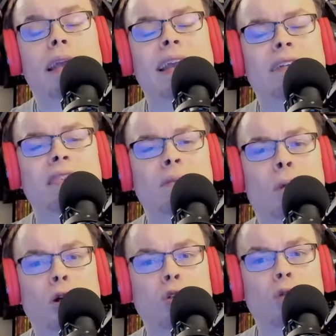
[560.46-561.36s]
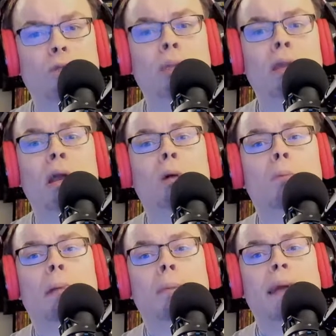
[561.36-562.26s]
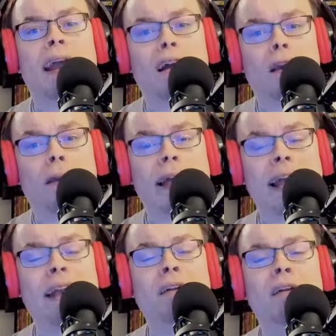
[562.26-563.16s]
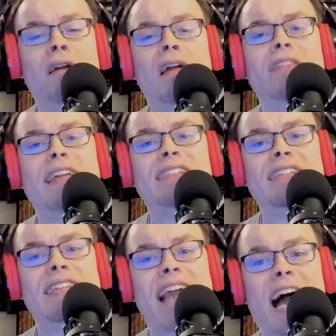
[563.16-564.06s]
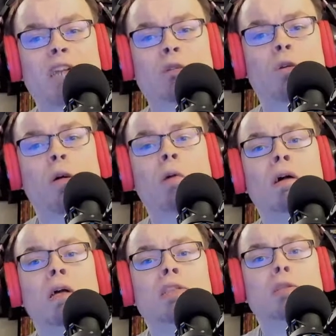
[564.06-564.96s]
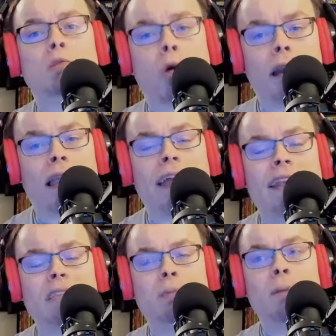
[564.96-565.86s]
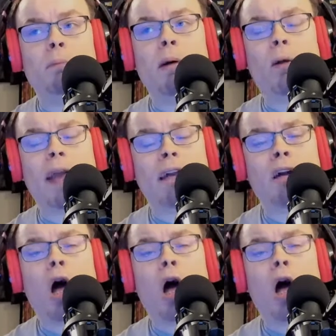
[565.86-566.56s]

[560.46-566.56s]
QT Marshall, but apparently this is an actual storyline that's been building